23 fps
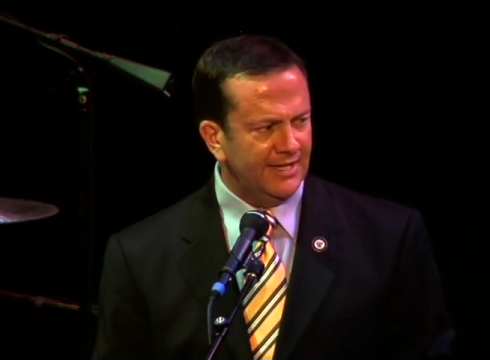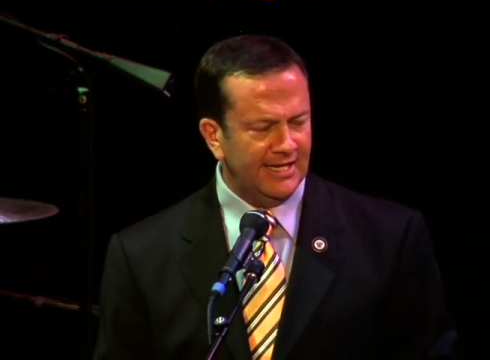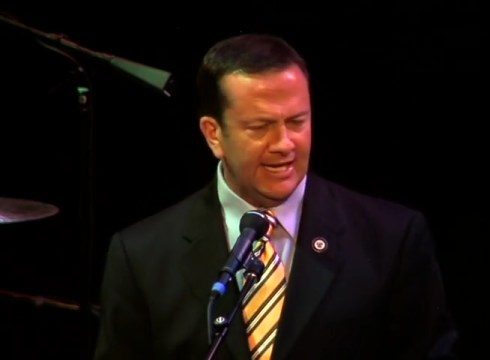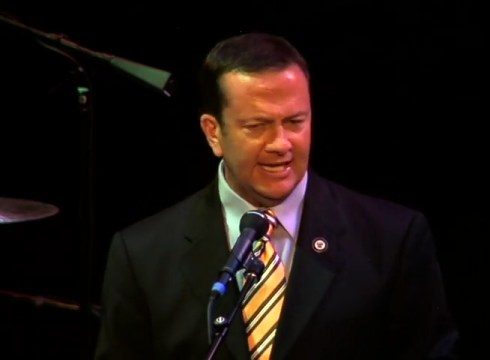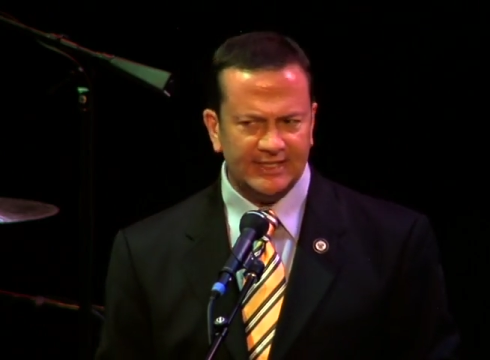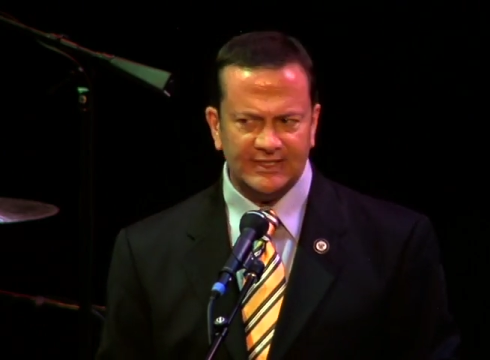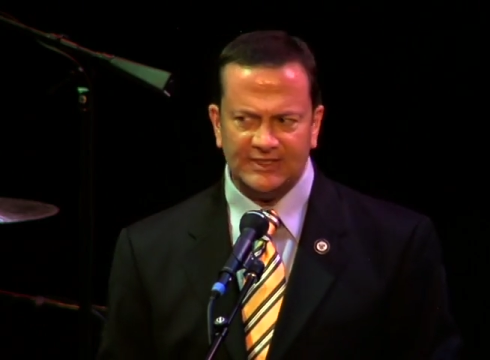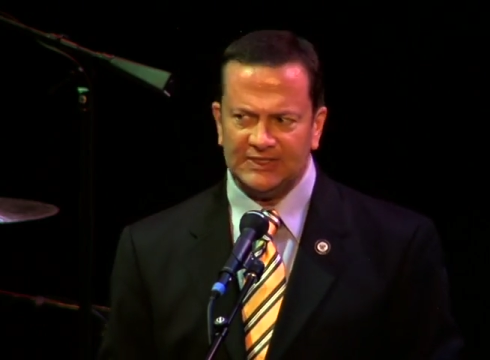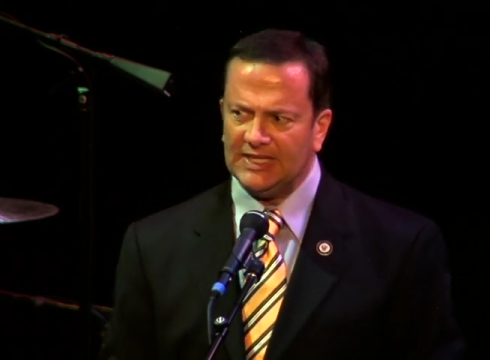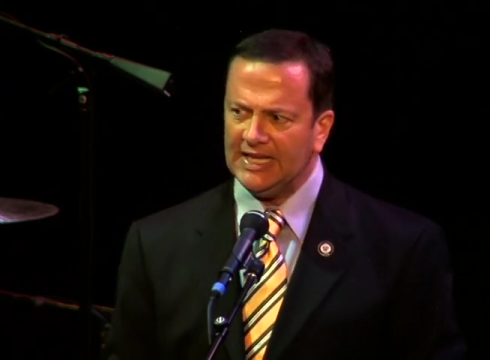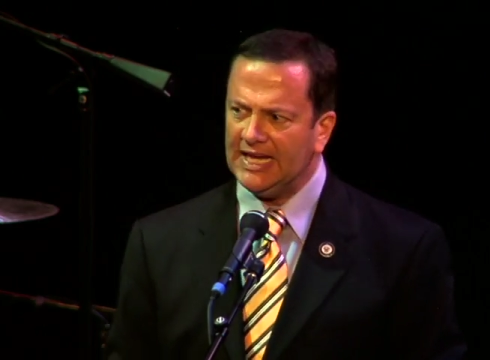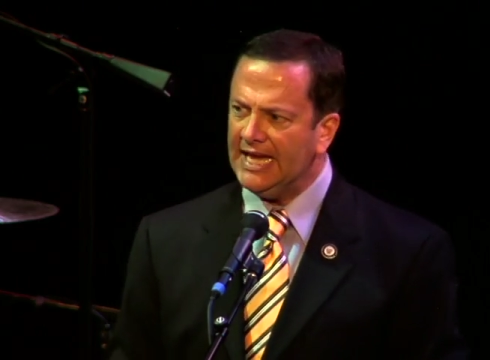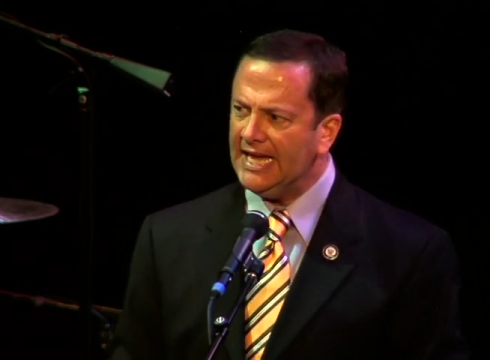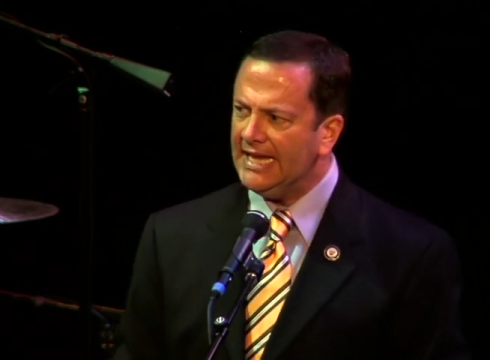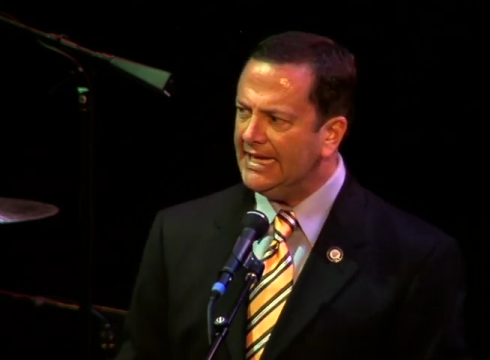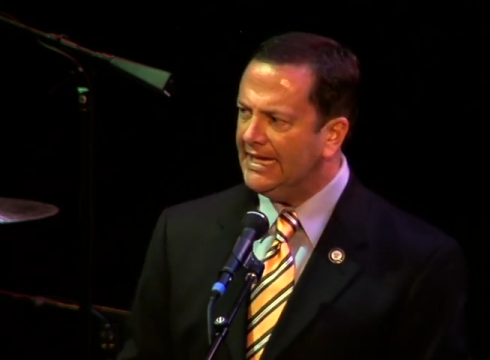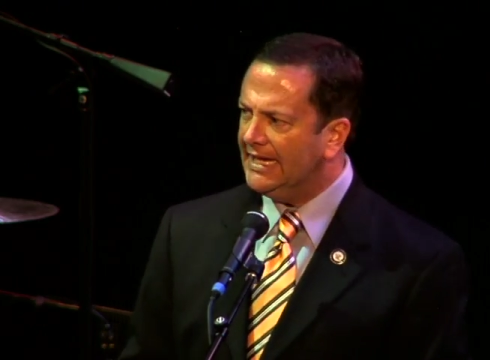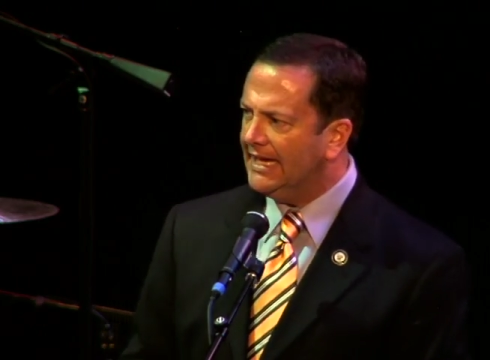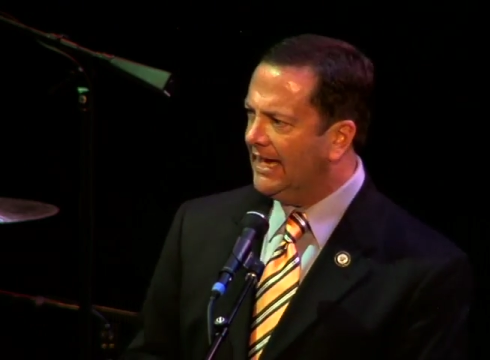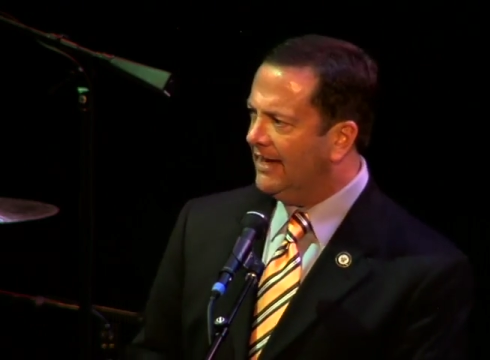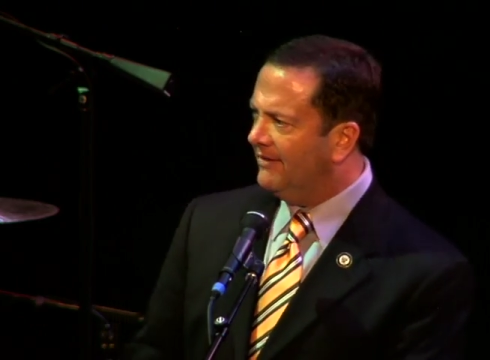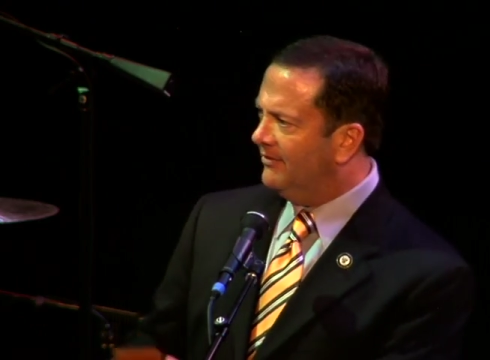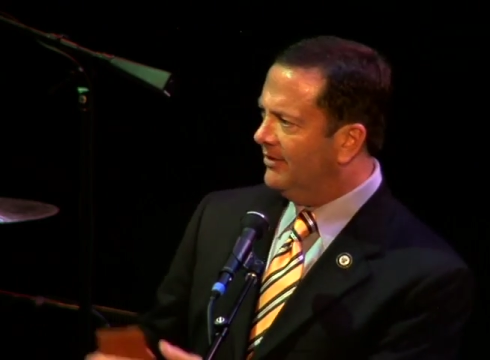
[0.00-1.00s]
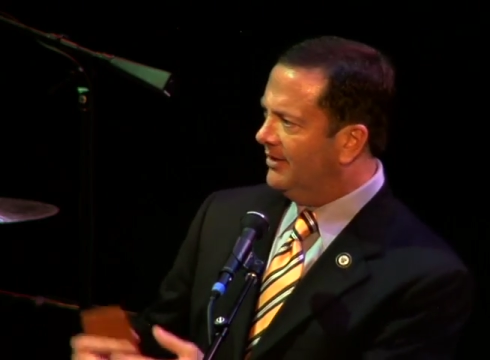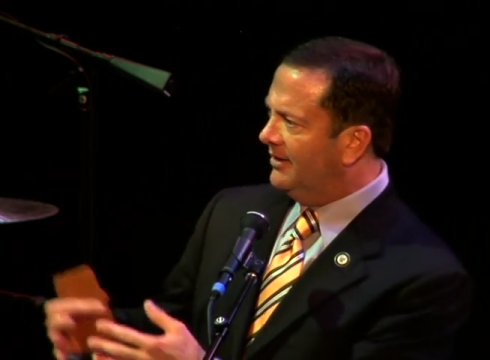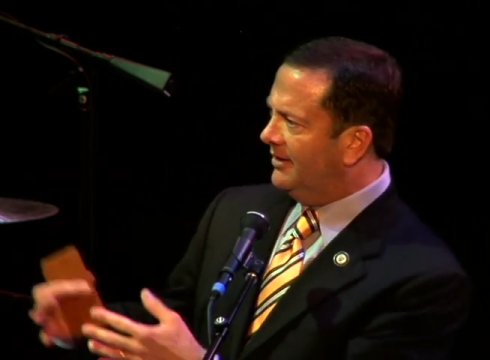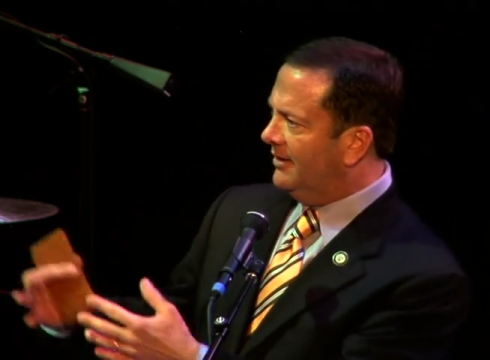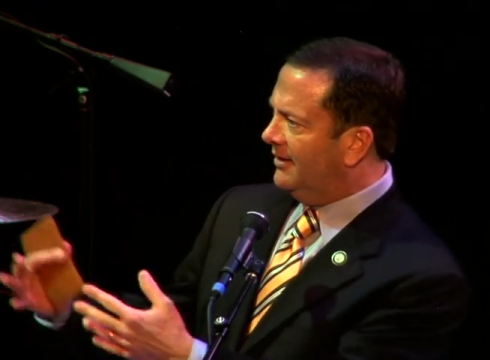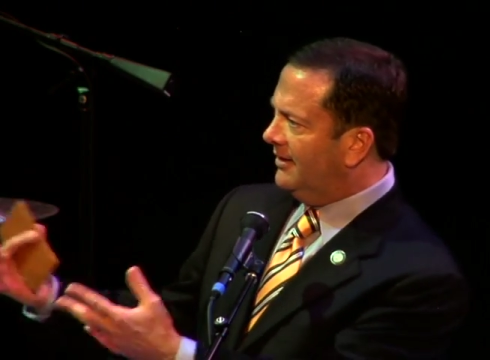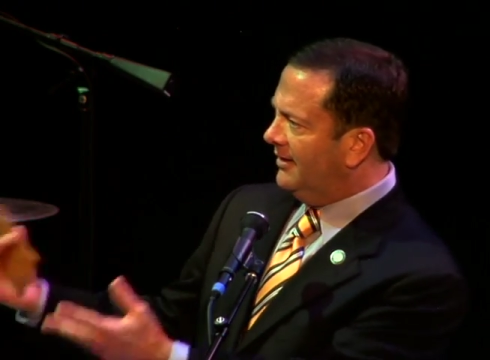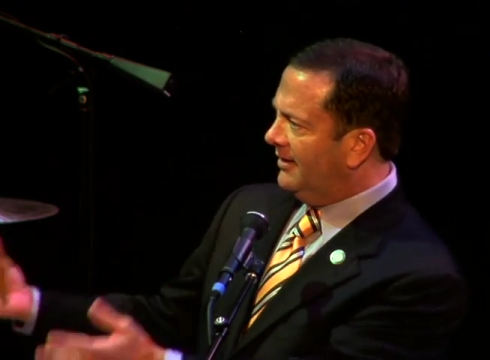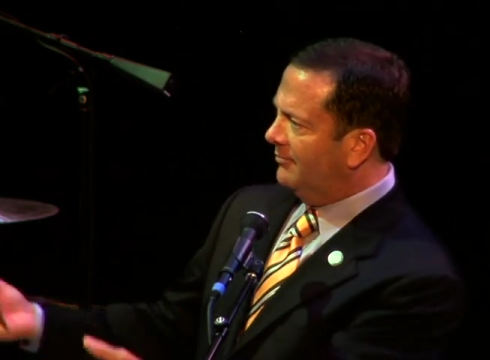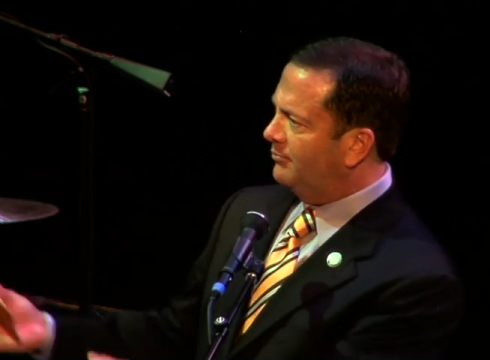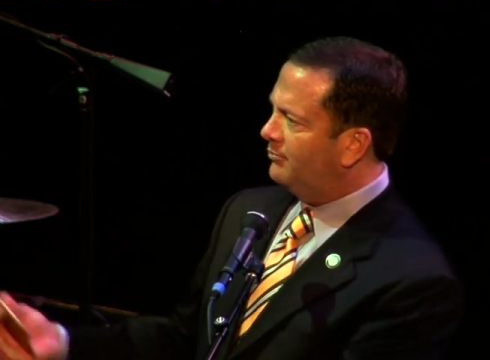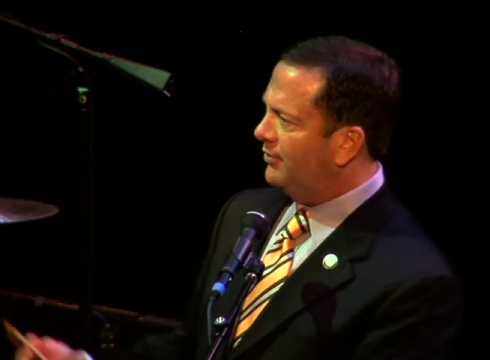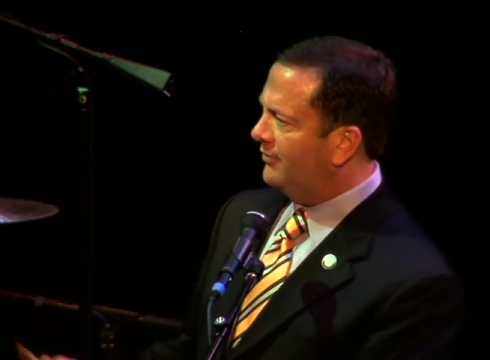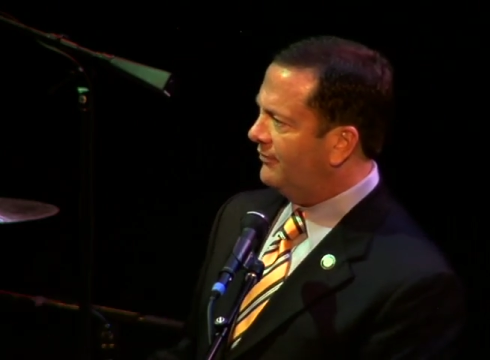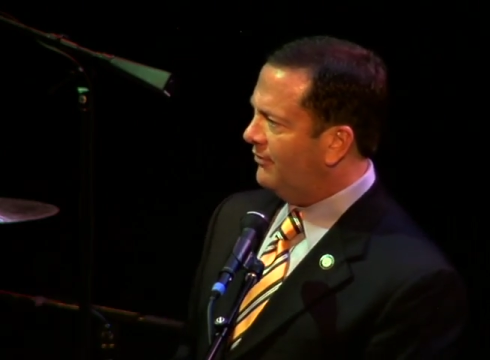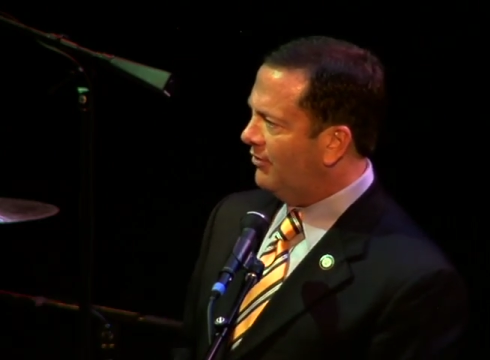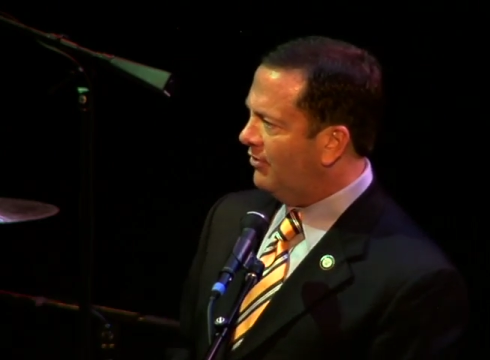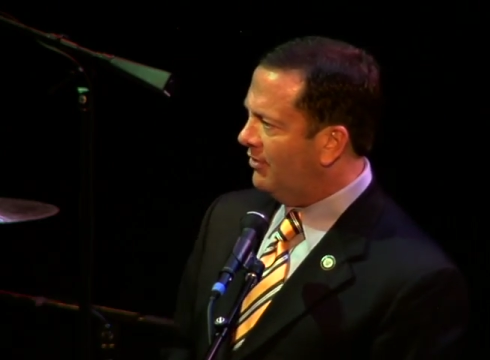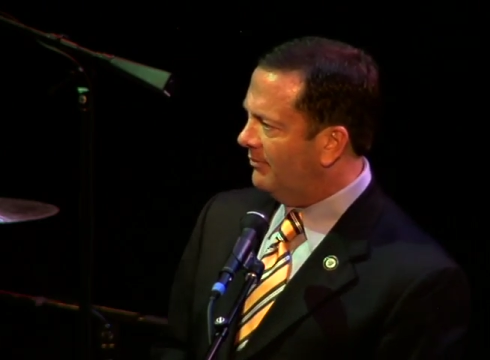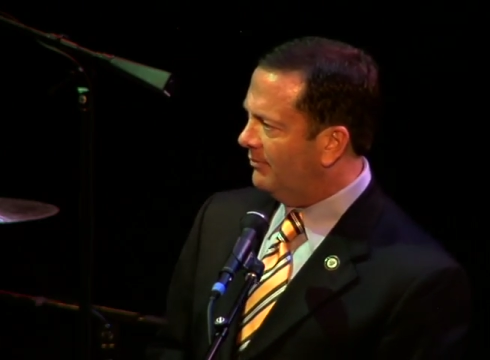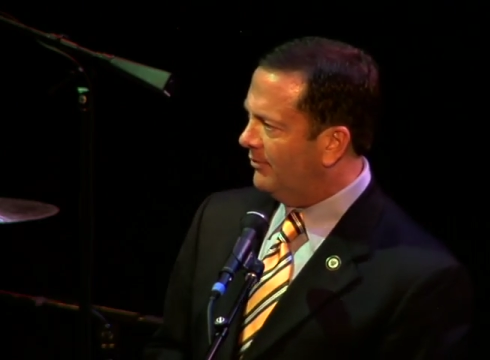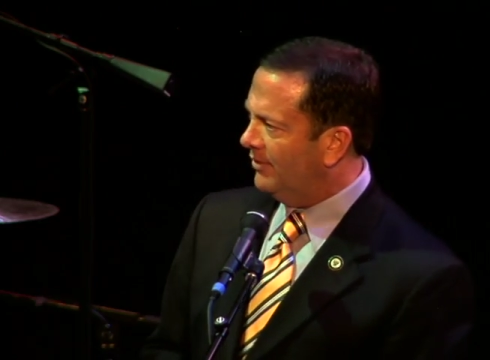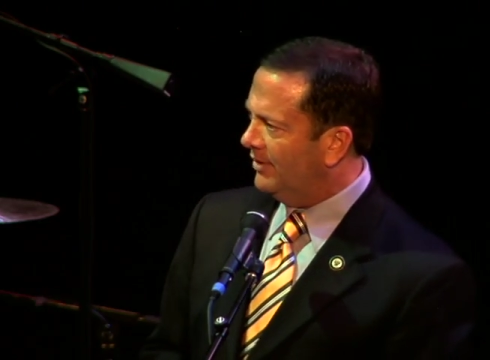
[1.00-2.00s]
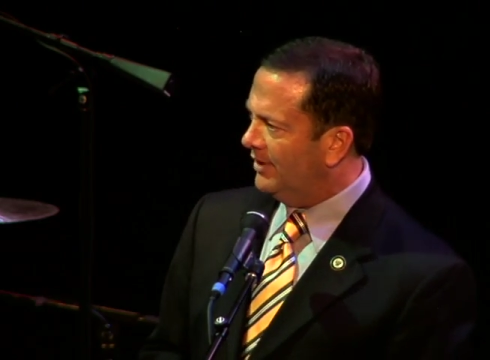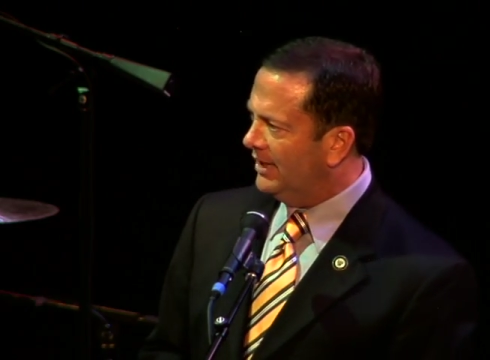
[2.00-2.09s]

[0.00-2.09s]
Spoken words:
the next night and have a performer,